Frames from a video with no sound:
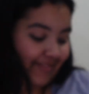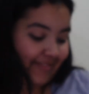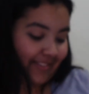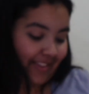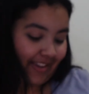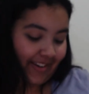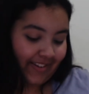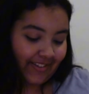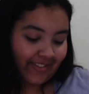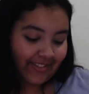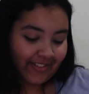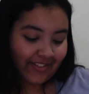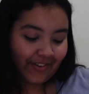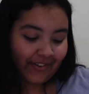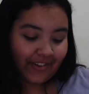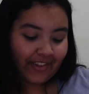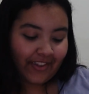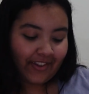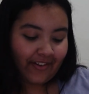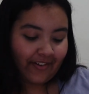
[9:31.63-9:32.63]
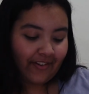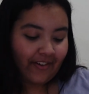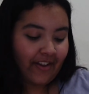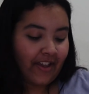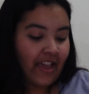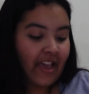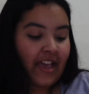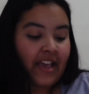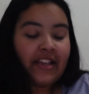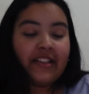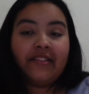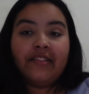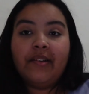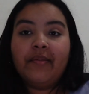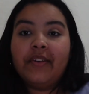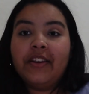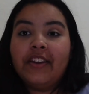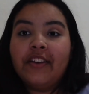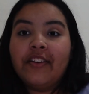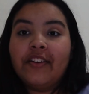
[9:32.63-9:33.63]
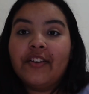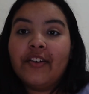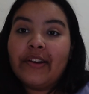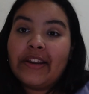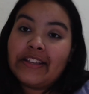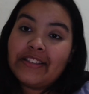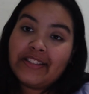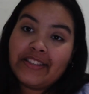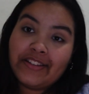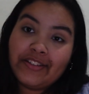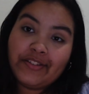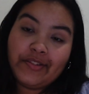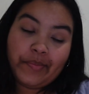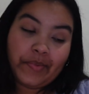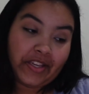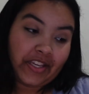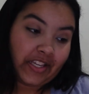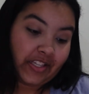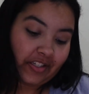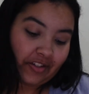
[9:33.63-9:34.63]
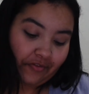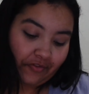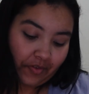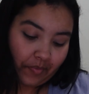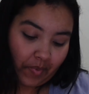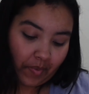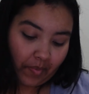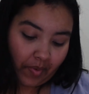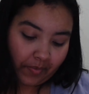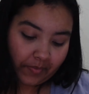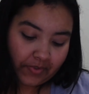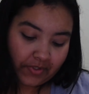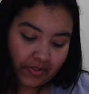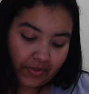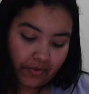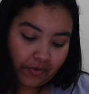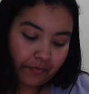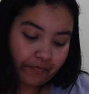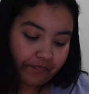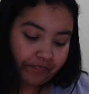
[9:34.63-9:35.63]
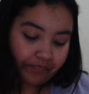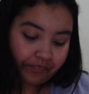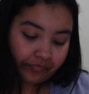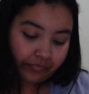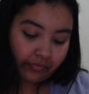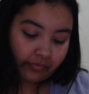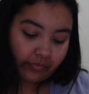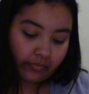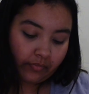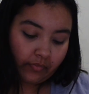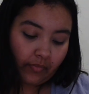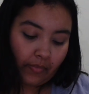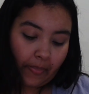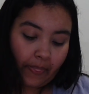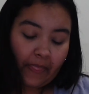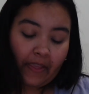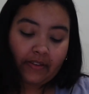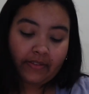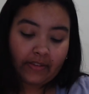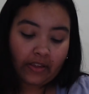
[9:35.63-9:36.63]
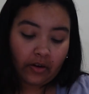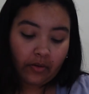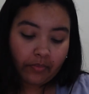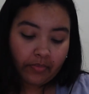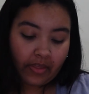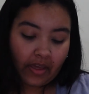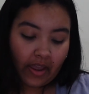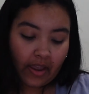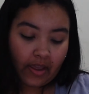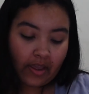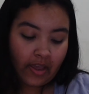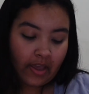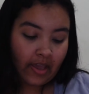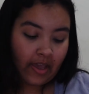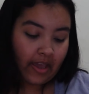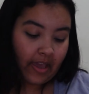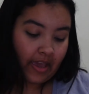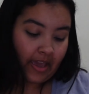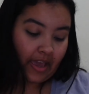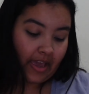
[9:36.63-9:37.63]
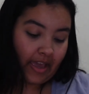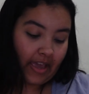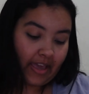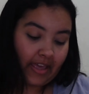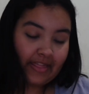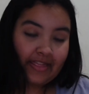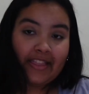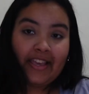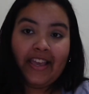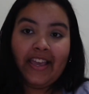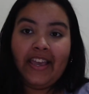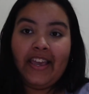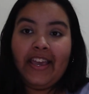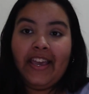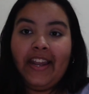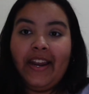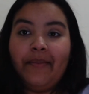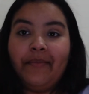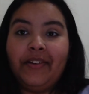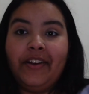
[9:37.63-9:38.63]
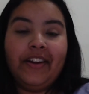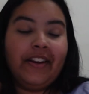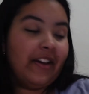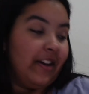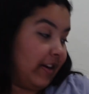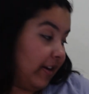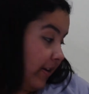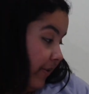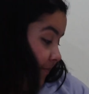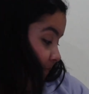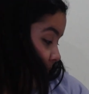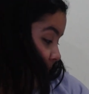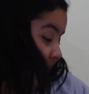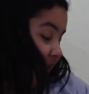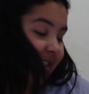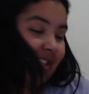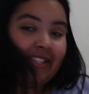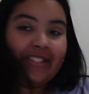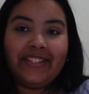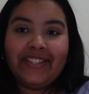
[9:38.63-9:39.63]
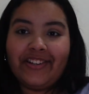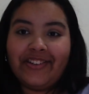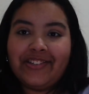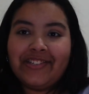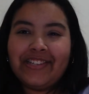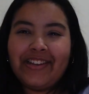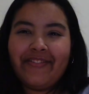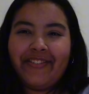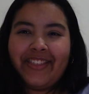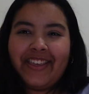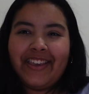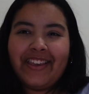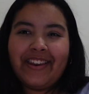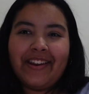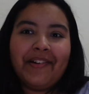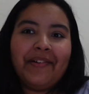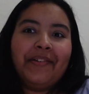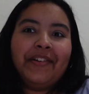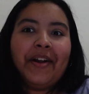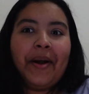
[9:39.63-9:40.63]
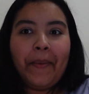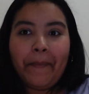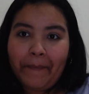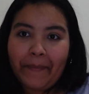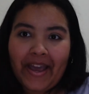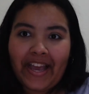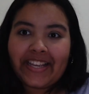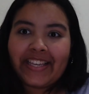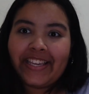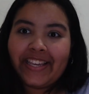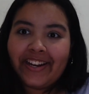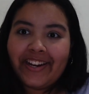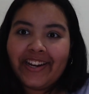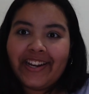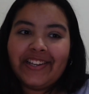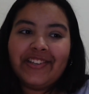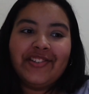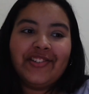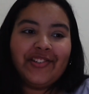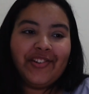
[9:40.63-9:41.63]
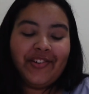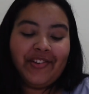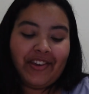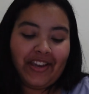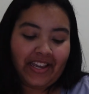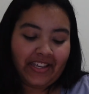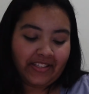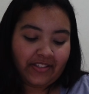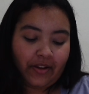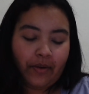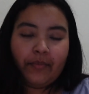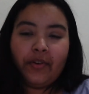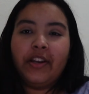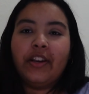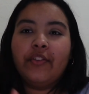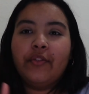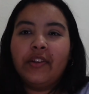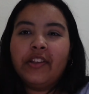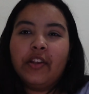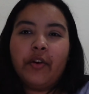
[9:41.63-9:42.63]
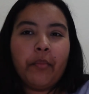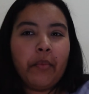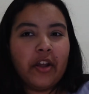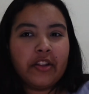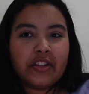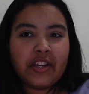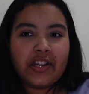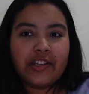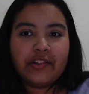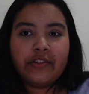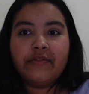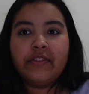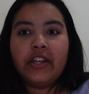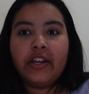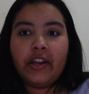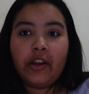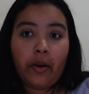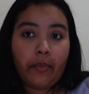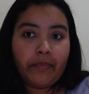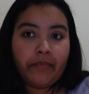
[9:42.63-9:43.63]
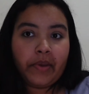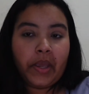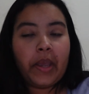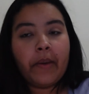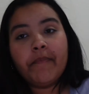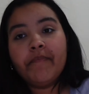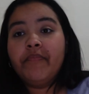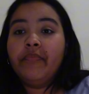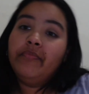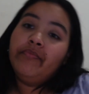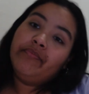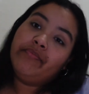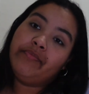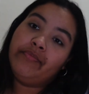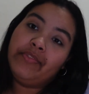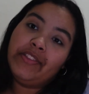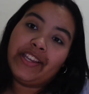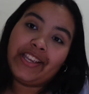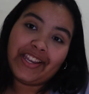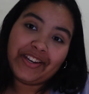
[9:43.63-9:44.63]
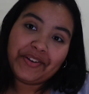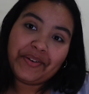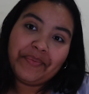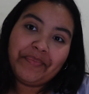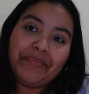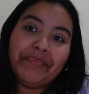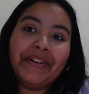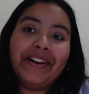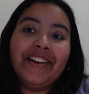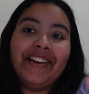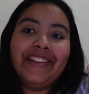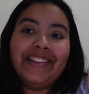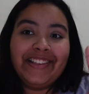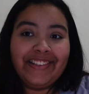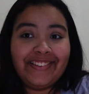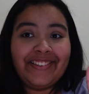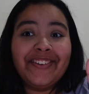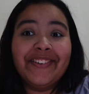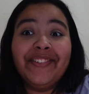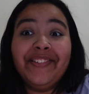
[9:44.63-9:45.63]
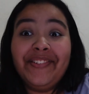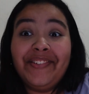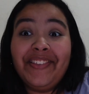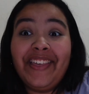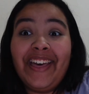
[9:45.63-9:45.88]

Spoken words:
That is so cute. So I'm gonna go downstairs to my kitchen for my mom to set up that. And then I'm gonna put the stickers and everything, and I'll come back here and show you guys. So I'm gonna do a little montage of setting up the Kindle. But let's go do